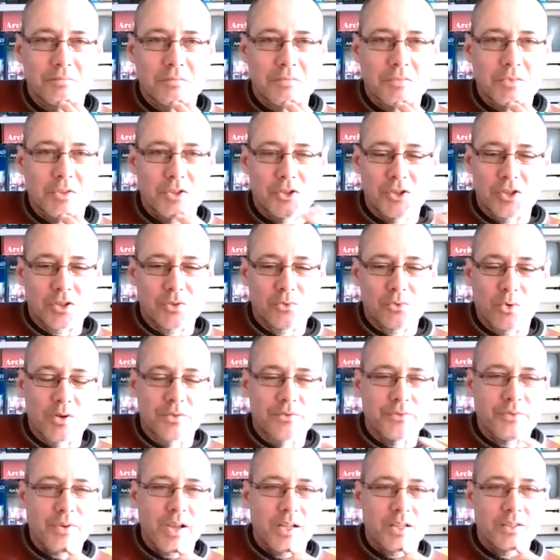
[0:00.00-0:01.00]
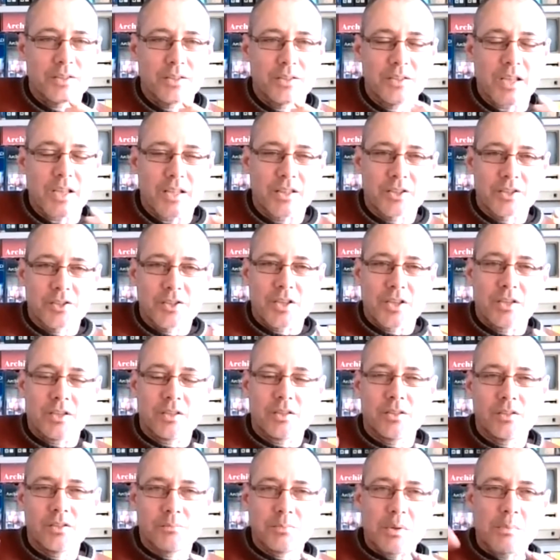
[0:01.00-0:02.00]
It's just one file. The other thing,
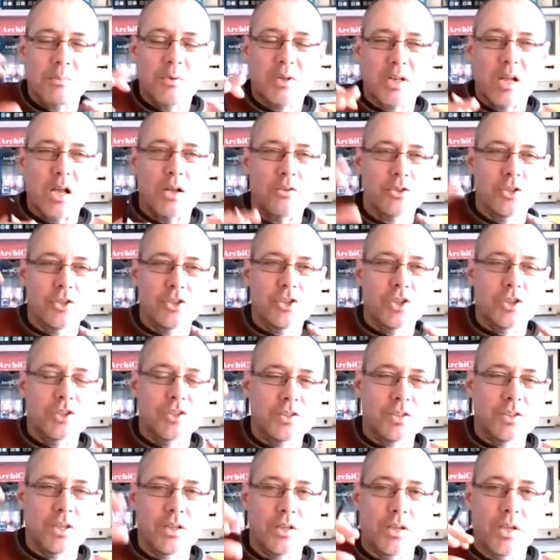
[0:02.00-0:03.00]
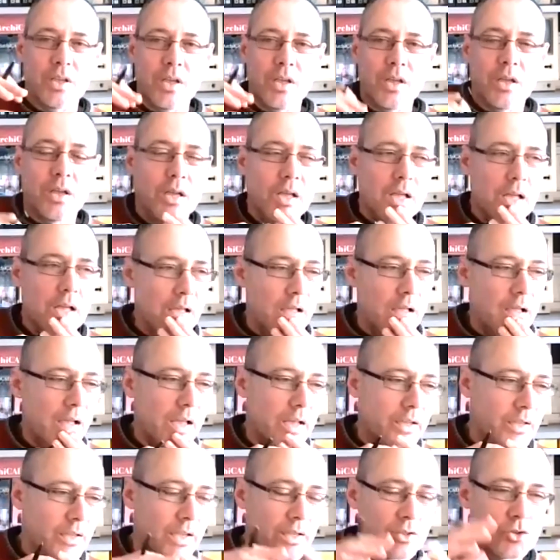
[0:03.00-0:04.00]
BIM Cloud is just a
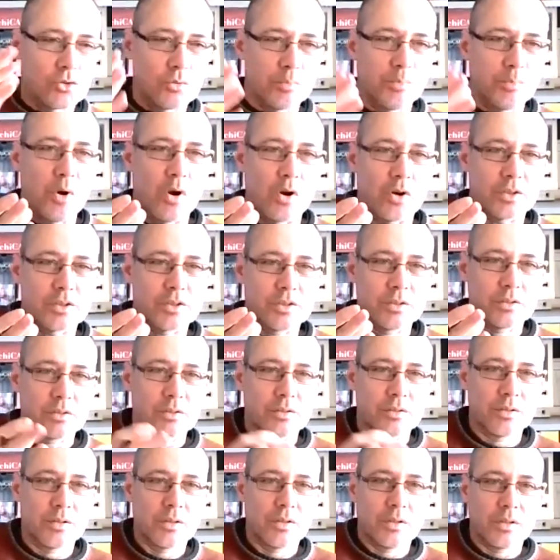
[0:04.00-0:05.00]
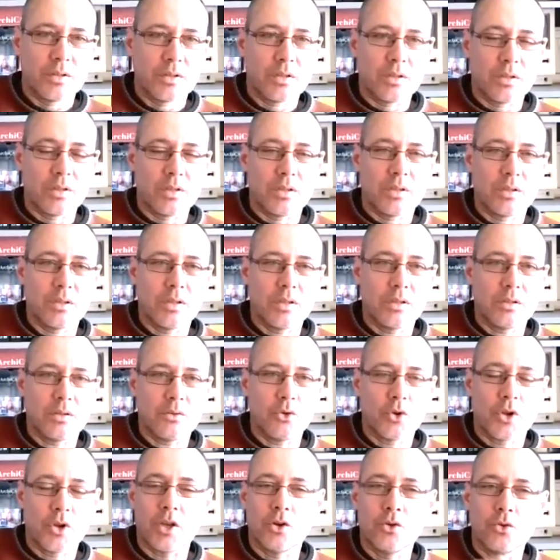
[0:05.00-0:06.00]
support.
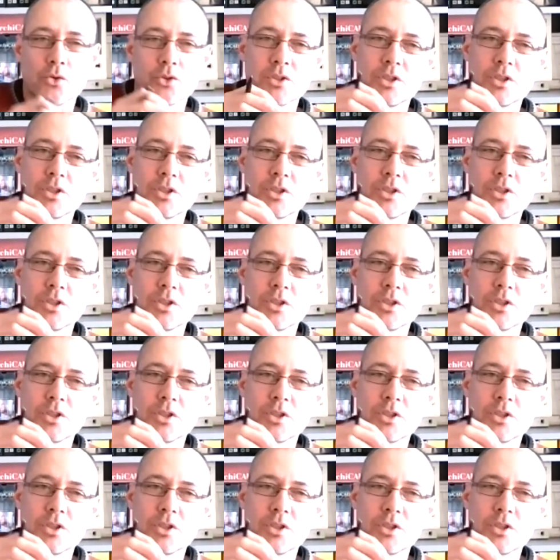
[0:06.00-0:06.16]
You can use